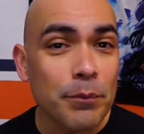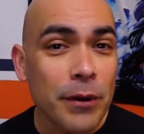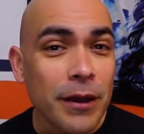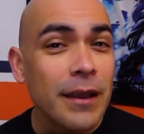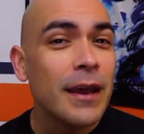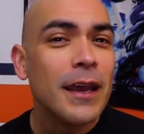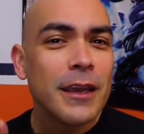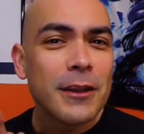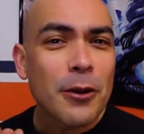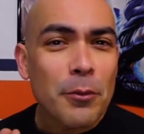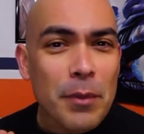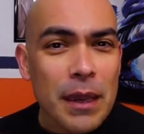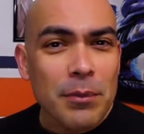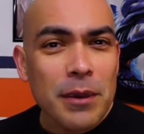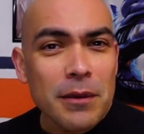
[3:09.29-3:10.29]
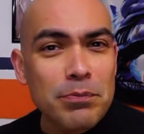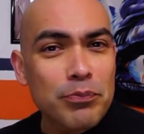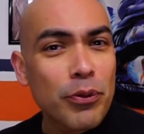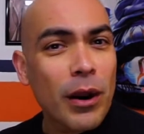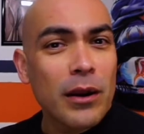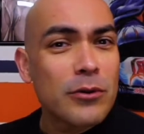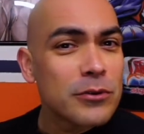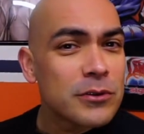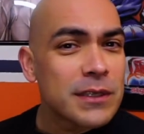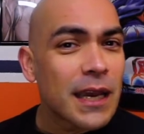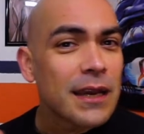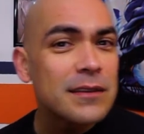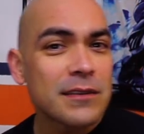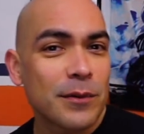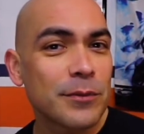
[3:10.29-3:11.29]
But you know, maybe
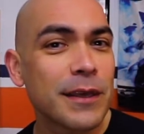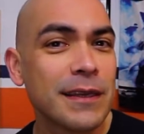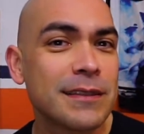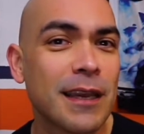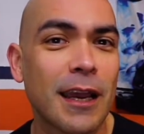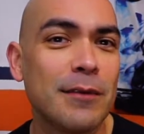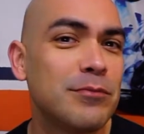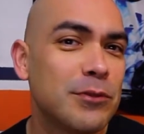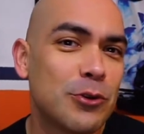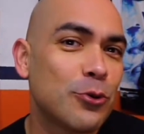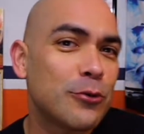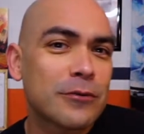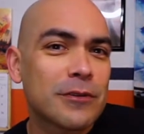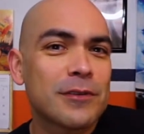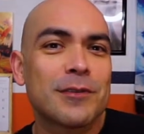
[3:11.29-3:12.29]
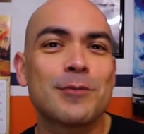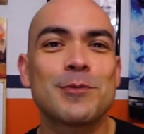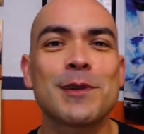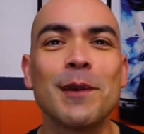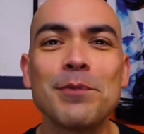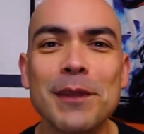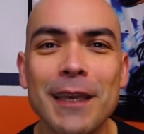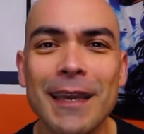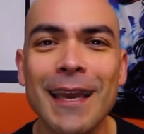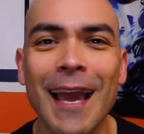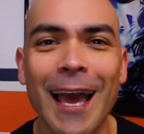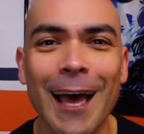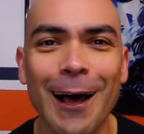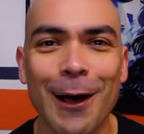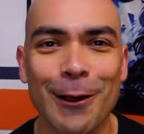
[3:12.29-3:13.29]
prioritize some of that time towards something
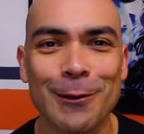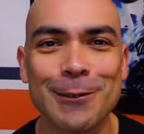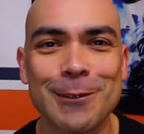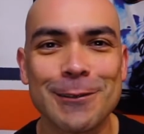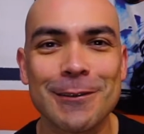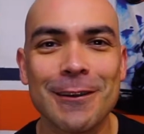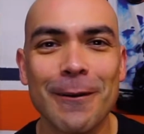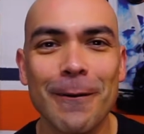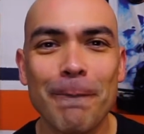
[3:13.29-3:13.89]
else,